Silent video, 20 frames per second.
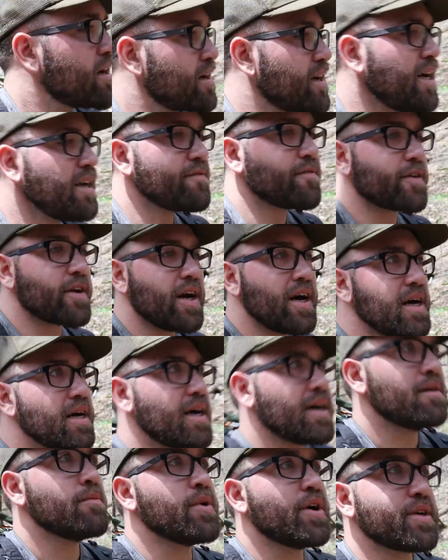Kind of forgot
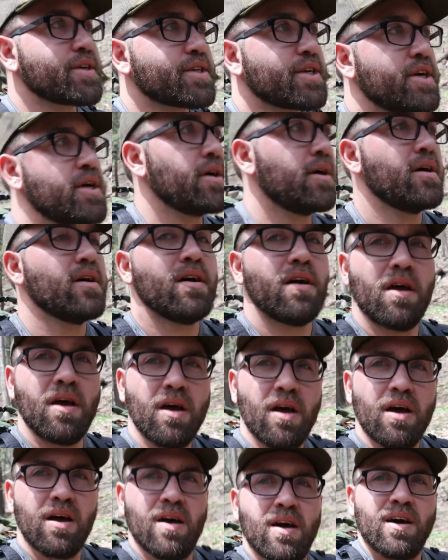how much
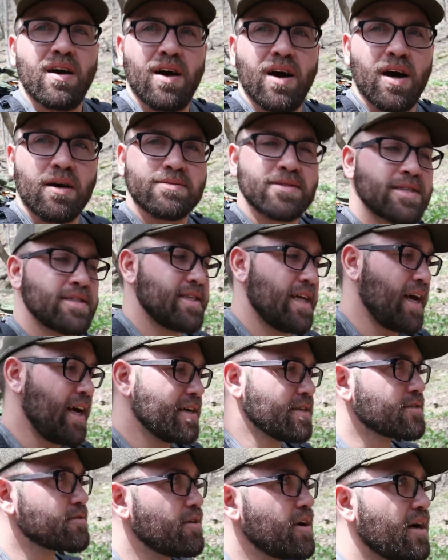ups and
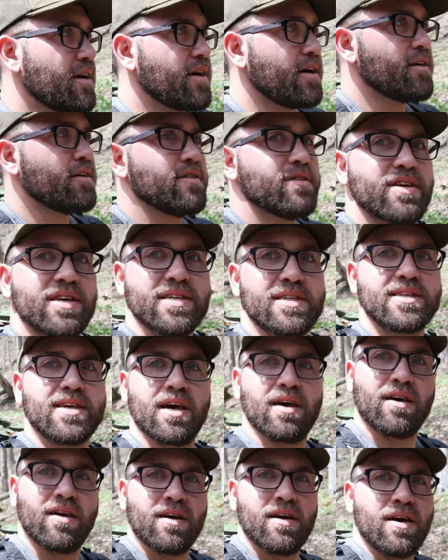downs are out here on this
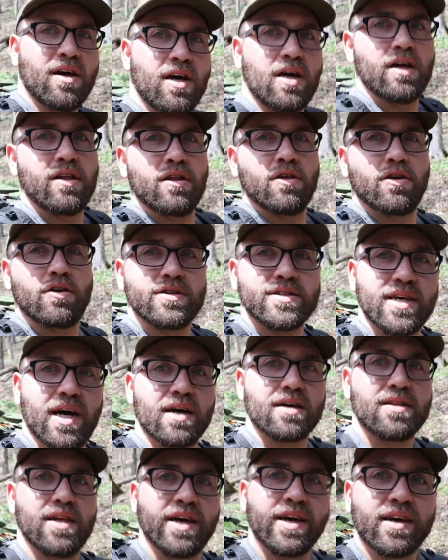
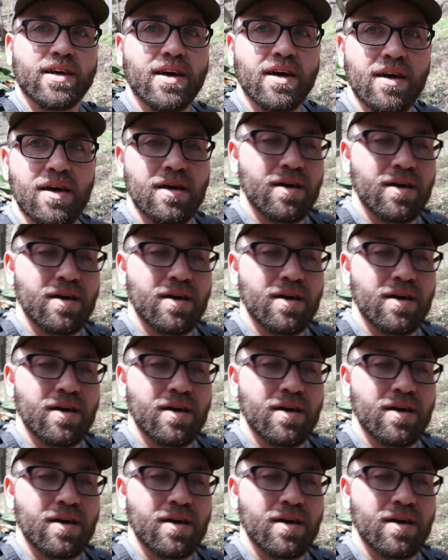Loyalsock Link.